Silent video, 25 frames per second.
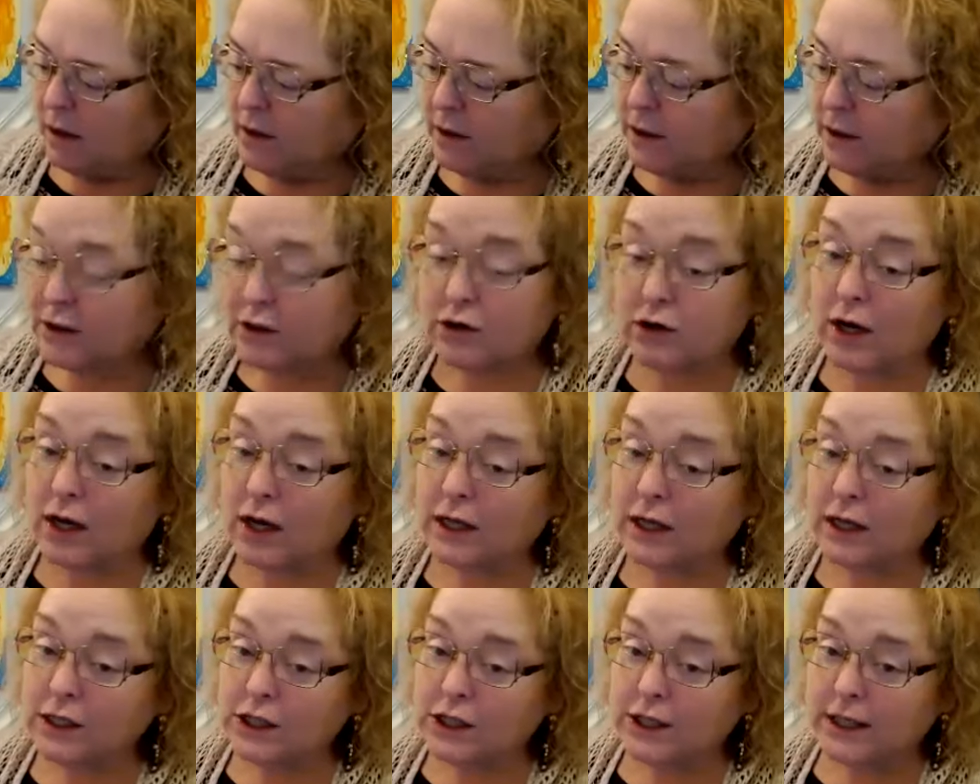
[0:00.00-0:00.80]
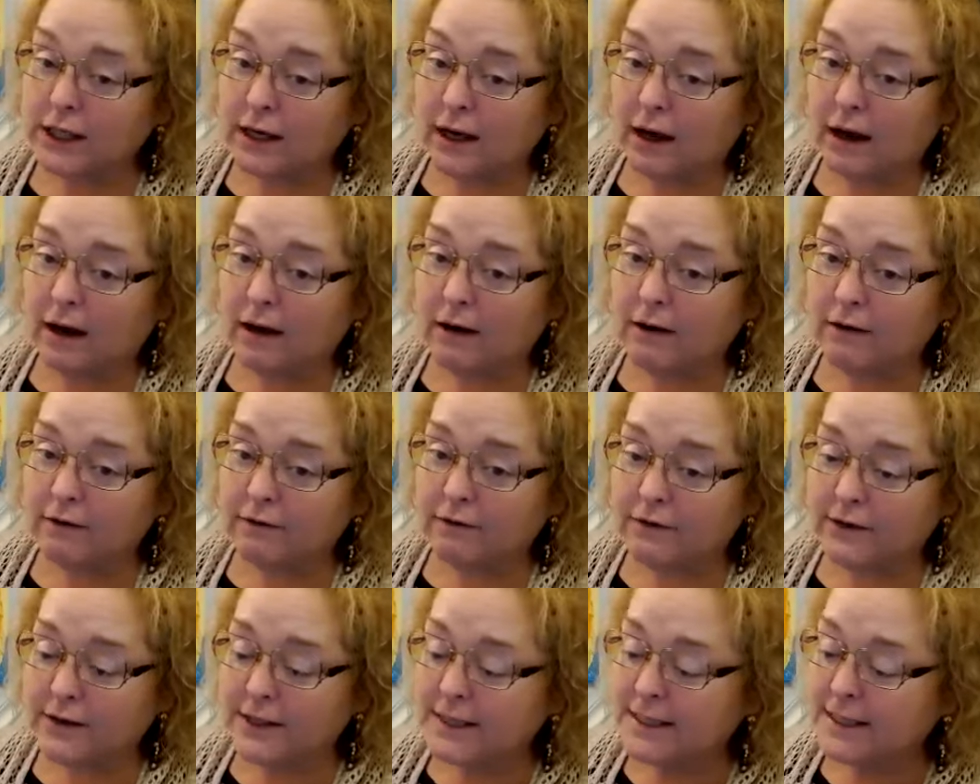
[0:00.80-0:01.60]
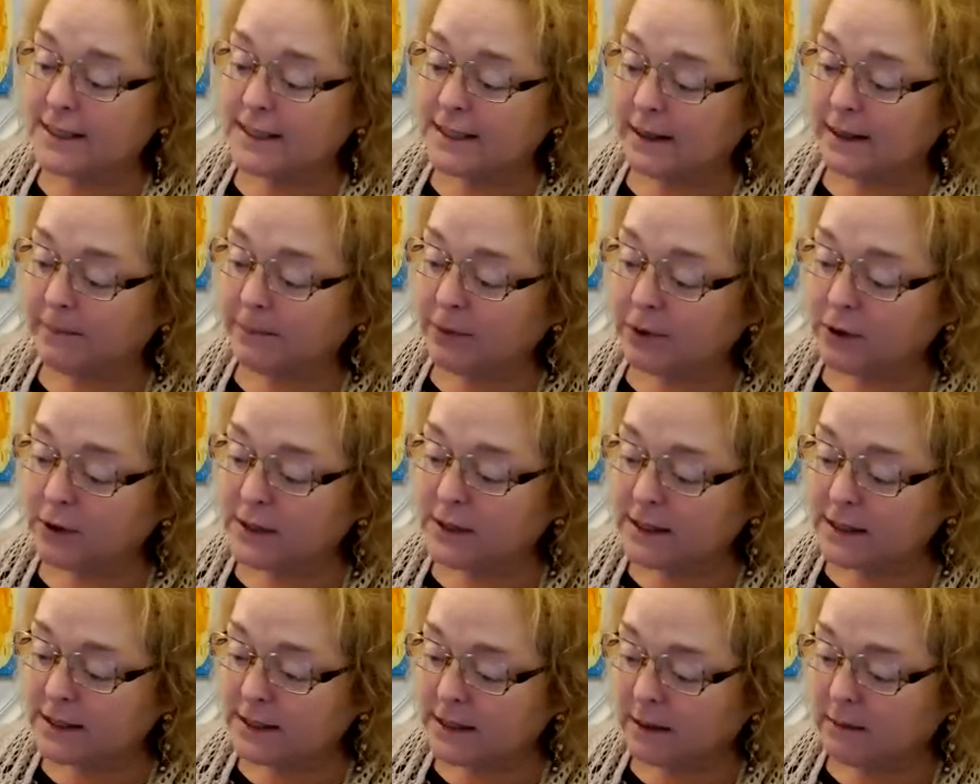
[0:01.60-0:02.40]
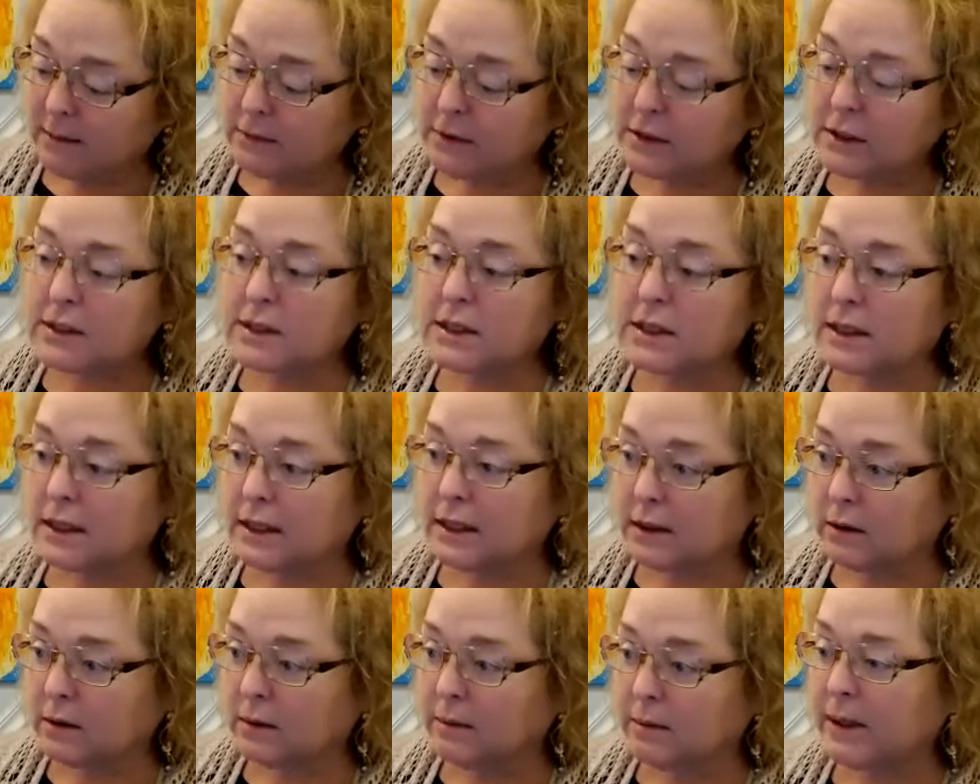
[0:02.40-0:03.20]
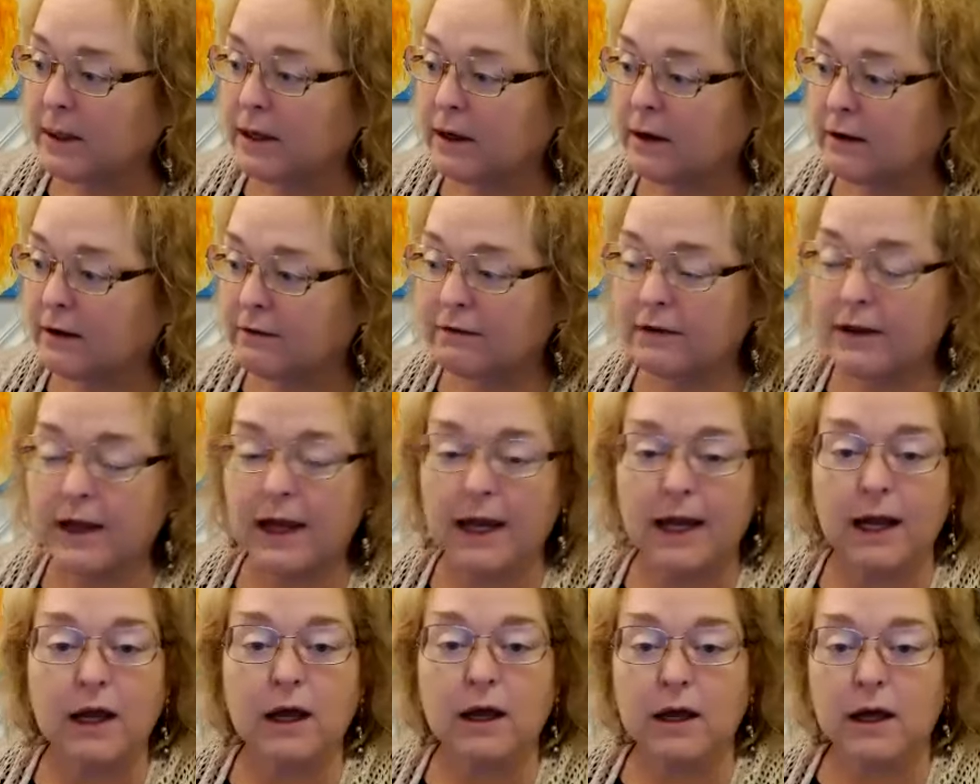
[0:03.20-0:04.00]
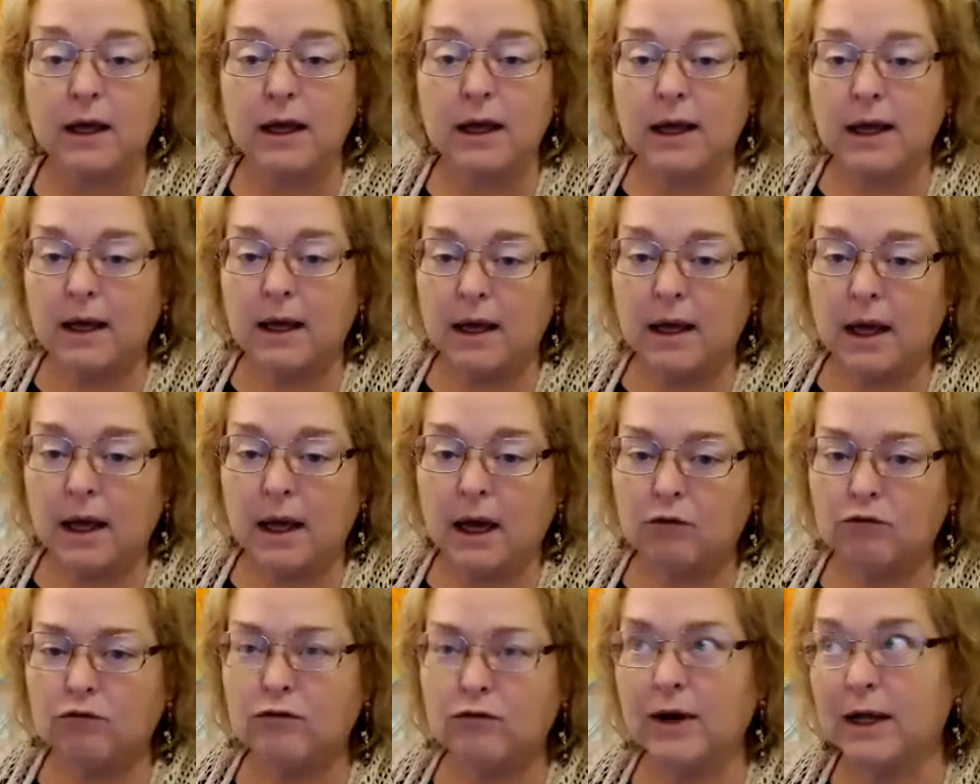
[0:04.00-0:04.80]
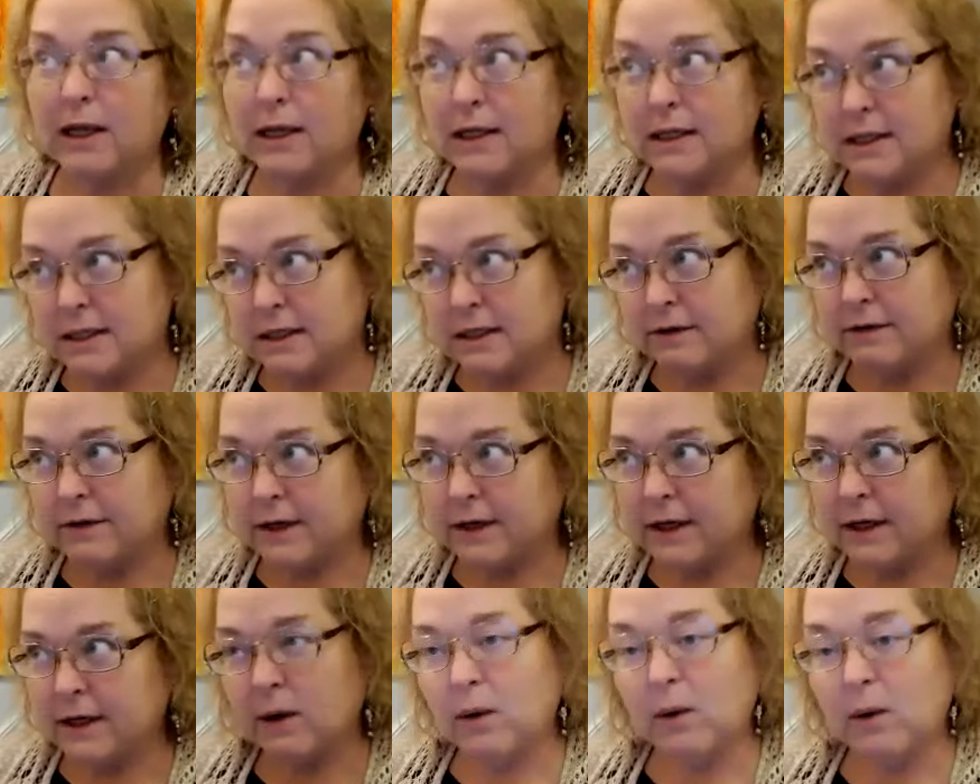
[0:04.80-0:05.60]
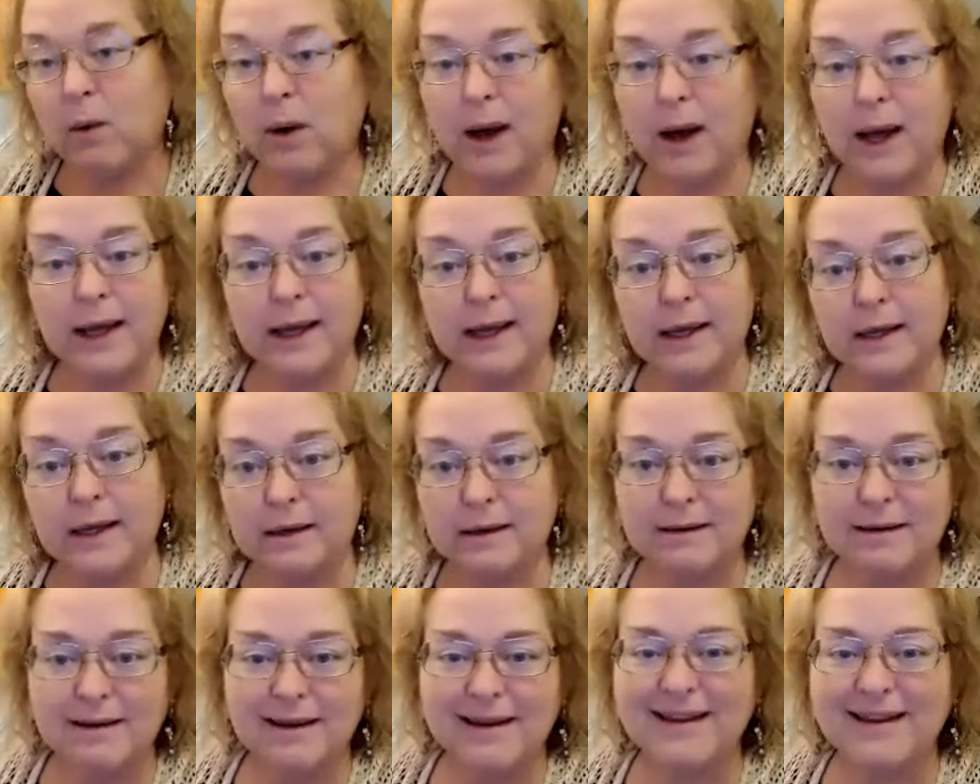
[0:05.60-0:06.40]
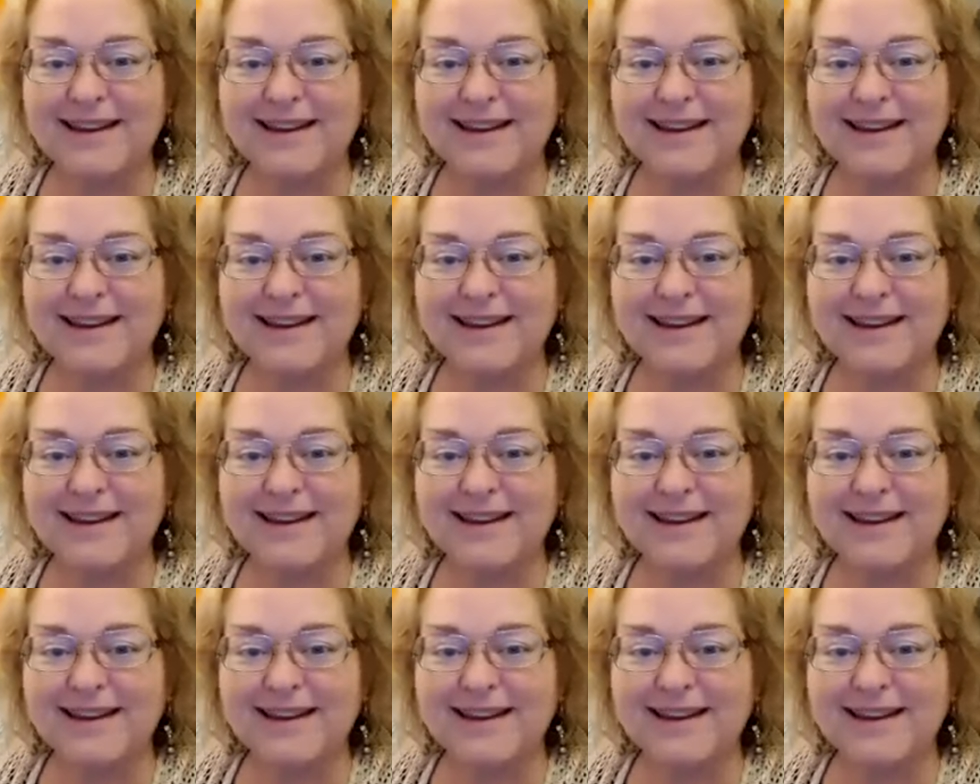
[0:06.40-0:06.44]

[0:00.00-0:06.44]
astrology of December. December is a little bit of like relatively quiet.